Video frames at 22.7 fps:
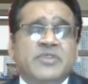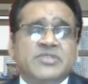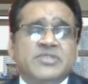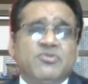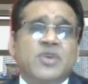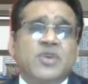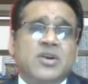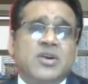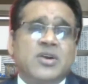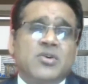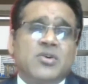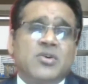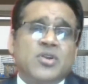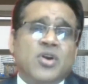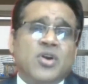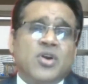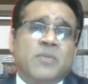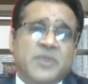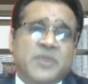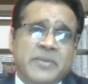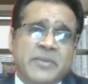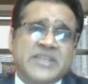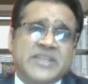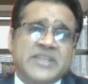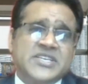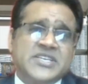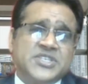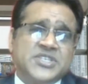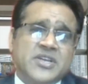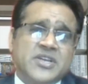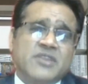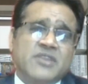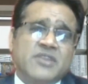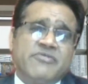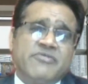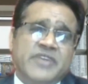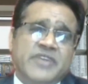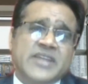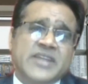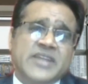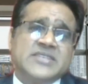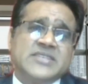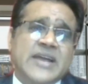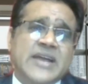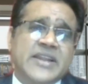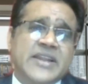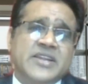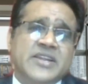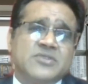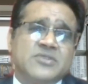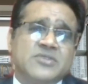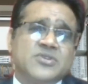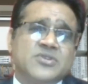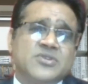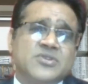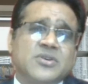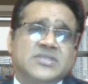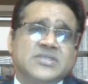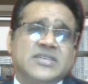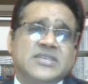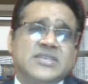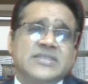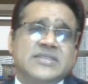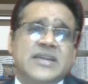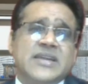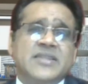work on optimization of various IT resources,